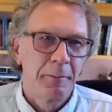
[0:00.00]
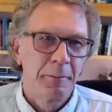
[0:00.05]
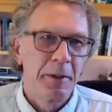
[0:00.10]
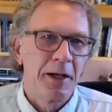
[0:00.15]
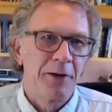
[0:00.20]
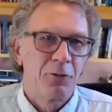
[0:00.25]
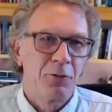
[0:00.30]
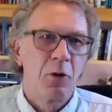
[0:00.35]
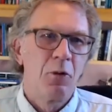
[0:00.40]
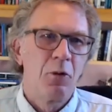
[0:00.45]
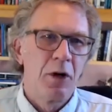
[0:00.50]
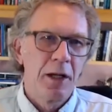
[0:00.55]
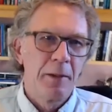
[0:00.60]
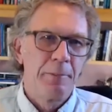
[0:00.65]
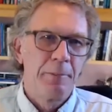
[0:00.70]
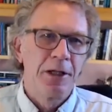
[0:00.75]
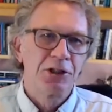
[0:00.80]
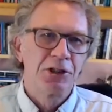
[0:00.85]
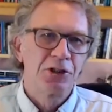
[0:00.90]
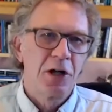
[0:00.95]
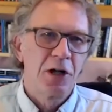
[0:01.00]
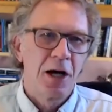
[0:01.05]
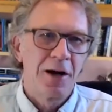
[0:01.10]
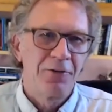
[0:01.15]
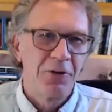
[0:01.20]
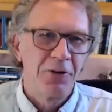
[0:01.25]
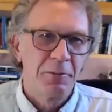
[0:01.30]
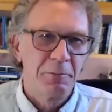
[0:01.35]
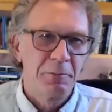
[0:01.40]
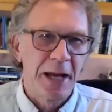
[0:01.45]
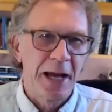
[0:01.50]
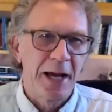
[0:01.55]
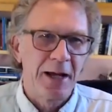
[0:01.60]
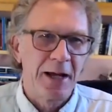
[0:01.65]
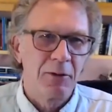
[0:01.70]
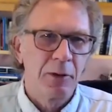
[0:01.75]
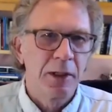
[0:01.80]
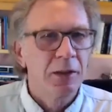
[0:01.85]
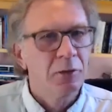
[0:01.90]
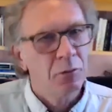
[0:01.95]
mean, if we're really pissed off and
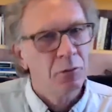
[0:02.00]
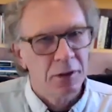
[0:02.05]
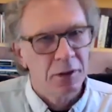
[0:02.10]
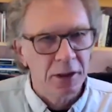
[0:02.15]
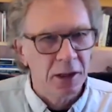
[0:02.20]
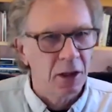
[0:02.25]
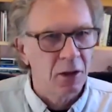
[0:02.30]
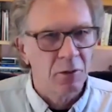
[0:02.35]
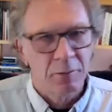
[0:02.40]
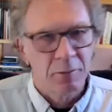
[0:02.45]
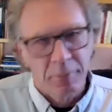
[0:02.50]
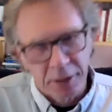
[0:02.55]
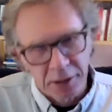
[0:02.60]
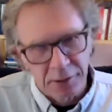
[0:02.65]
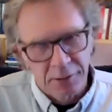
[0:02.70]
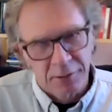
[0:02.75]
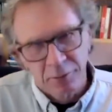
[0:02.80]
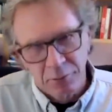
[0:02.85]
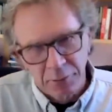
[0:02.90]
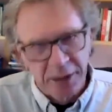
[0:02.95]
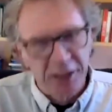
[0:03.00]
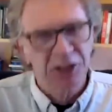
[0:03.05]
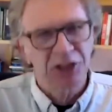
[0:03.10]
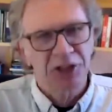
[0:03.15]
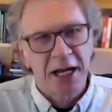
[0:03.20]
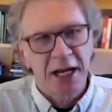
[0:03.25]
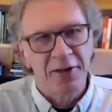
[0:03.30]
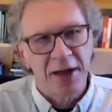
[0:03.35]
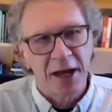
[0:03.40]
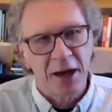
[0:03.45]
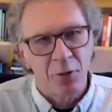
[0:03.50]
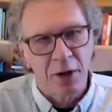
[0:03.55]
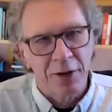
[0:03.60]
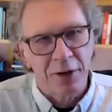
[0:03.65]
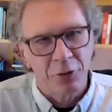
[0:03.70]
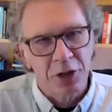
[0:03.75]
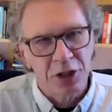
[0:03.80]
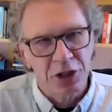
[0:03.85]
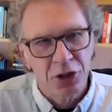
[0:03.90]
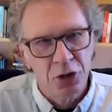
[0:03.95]
mad, we can stay that way
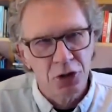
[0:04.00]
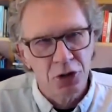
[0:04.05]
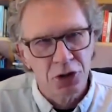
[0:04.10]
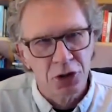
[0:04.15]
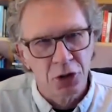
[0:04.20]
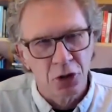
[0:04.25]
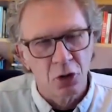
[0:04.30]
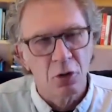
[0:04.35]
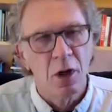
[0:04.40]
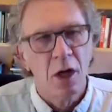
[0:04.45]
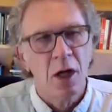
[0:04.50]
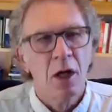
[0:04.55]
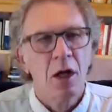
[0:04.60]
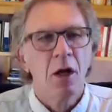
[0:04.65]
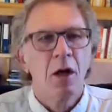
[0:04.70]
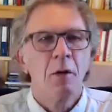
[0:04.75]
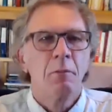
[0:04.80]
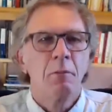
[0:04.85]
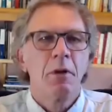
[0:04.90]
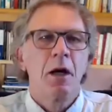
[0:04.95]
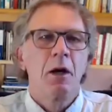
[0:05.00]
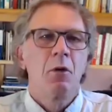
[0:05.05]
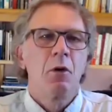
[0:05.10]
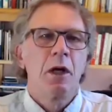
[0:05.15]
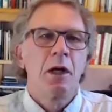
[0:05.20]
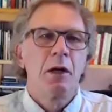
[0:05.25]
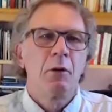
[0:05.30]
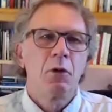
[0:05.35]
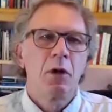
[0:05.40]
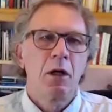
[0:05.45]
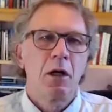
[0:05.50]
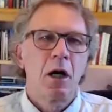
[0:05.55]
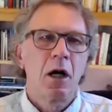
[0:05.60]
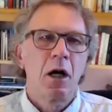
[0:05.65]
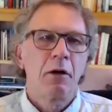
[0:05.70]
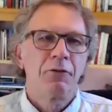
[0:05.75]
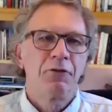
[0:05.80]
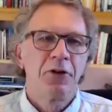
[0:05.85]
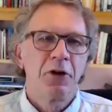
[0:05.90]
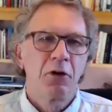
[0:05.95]
if we choose to. But when
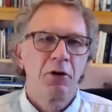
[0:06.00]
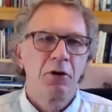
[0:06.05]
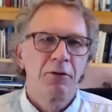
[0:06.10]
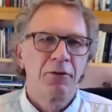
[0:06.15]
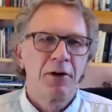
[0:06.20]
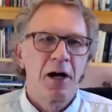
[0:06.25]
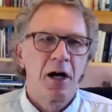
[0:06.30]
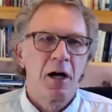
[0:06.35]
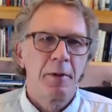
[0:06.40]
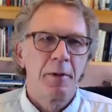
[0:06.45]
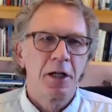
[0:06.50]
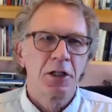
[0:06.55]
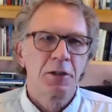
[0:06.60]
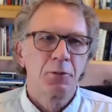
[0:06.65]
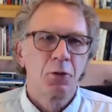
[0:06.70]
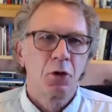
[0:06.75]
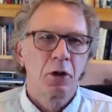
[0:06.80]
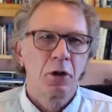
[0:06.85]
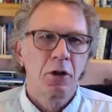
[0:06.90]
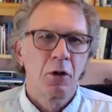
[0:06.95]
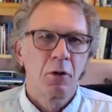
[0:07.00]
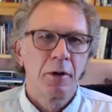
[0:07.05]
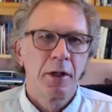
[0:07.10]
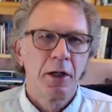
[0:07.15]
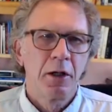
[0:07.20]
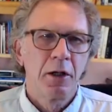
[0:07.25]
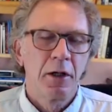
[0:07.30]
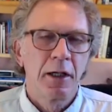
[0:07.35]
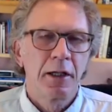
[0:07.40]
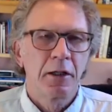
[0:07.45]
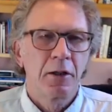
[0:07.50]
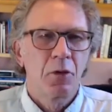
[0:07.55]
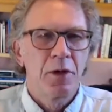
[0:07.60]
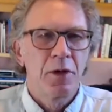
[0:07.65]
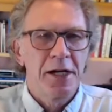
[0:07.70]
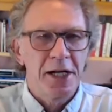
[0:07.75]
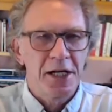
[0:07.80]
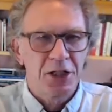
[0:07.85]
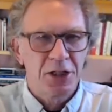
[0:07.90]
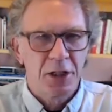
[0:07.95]
our field environment is more coherent, it
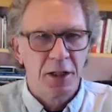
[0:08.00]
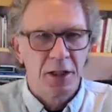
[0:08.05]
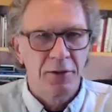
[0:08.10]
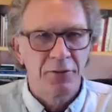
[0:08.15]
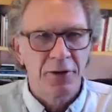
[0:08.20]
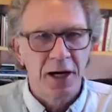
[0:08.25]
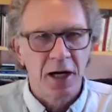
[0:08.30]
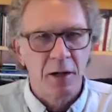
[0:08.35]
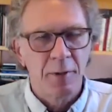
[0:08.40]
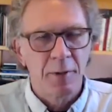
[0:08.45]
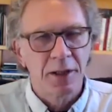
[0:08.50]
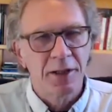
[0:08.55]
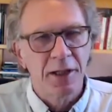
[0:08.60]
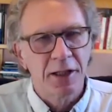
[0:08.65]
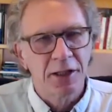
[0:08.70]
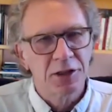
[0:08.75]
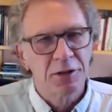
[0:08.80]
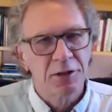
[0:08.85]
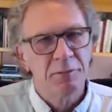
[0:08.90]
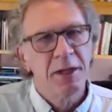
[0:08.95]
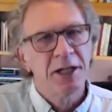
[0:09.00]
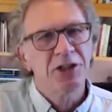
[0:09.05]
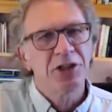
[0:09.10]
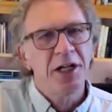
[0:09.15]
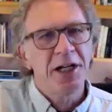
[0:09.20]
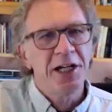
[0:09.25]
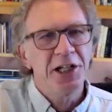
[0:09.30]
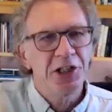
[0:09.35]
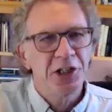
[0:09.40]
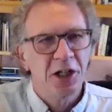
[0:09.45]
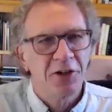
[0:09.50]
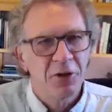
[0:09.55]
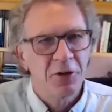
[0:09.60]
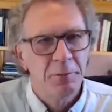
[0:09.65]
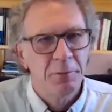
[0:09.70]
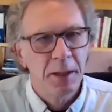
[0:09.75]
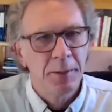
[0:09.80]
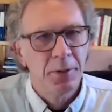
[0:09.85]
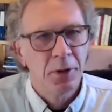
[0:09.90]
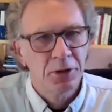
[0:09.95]
creates an environment that makes it easier for
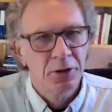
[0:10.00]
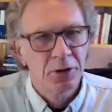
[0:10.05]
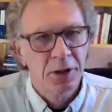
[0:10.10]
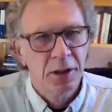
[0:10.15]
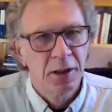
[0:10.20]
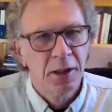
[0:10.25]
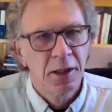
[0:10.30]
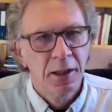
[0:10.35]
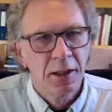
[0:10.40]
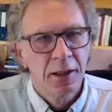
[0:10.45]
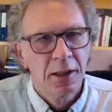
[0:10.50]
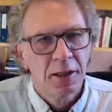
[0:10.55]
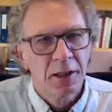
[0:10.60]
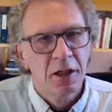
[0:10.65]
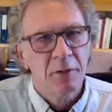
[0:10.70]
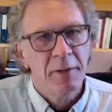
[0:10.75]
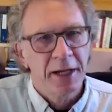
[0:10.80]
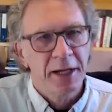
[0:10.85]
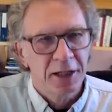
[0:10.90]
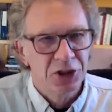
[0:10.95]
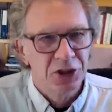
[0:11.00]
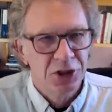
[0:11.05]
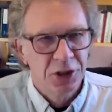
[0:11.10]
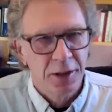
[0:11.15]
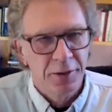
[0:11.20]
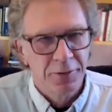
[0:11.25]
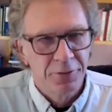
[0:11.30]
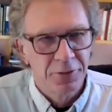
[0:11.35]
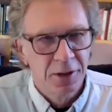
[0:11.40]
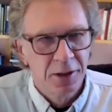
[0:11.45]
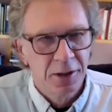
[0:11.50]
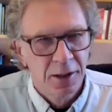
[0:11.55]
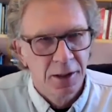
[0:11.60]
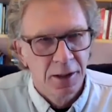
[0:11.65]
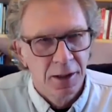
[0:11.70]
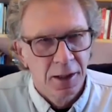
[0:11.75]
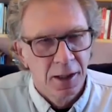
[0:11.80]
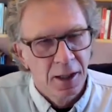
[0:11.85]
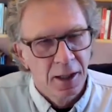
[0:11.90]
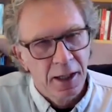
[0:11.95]
people to make a shift
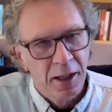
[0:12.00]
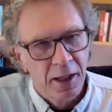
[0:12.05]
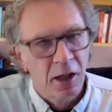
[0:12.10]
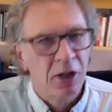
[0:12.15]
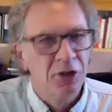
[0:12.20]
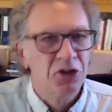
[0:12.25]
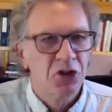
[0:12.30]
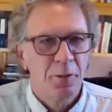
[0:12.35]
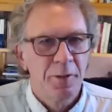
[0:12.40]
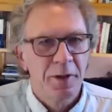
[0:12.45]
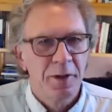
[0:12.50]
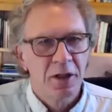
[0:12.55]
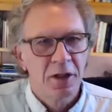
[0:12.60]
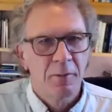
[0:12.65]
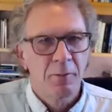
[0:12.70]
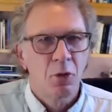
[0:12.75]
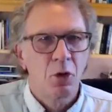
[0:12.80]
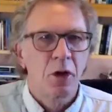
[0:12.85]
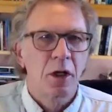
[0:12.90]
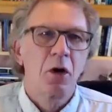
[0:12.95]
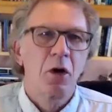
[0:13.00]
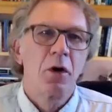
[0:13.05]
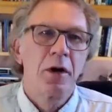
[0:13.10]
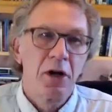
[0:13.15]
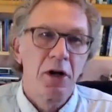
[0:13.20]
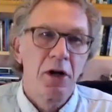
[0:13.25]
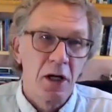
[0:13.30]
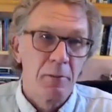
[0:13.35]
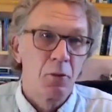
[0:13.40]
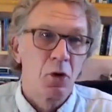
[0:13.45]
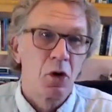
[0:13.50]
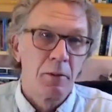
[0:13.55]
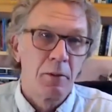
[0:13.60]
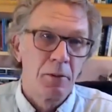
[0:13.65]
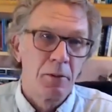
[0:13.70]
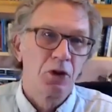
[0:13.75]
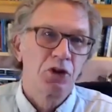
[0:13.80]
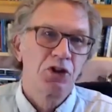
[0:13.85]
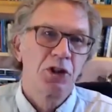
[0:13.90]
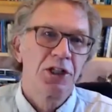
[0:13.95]
and also become more coherent, more
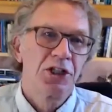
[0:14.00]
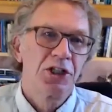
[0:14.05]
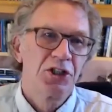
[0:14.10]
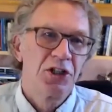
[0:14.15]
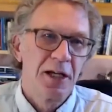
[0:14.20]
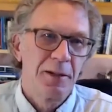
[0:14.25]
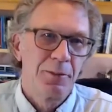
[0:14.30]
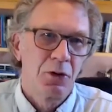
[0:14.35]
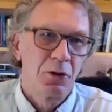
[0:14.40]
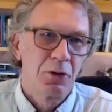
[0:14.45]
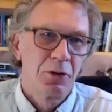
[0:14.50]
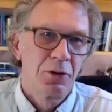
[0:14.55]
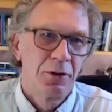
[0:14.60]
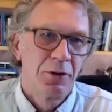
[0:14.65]
emotionally stable.